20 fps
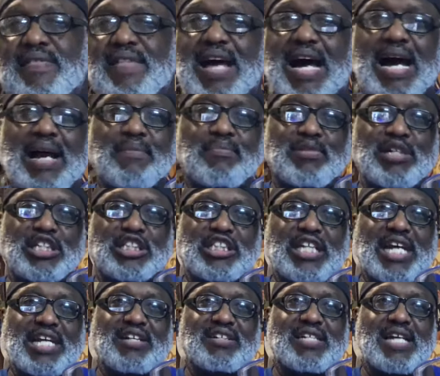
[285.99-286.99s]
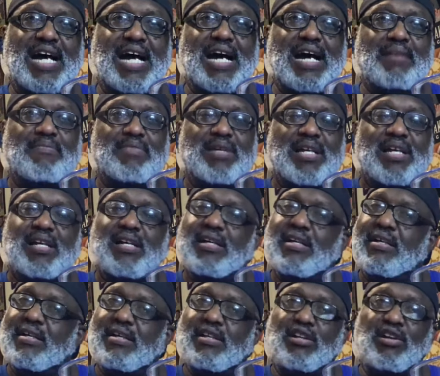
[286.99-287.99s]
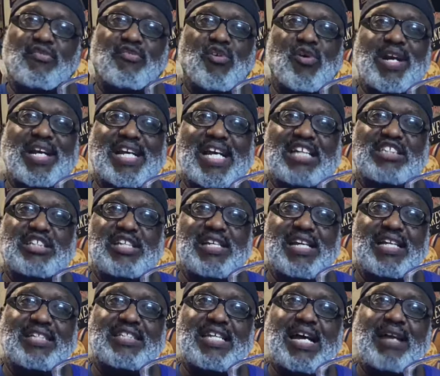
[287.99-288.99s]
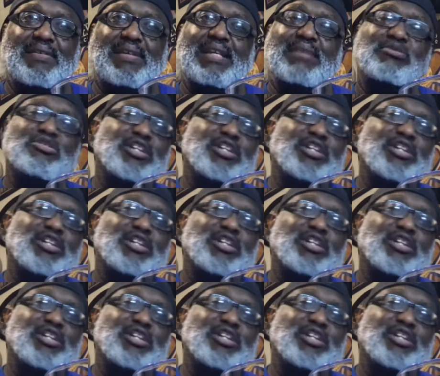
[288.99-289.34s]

I appreciate your time. Look forward to catching you next time. Keep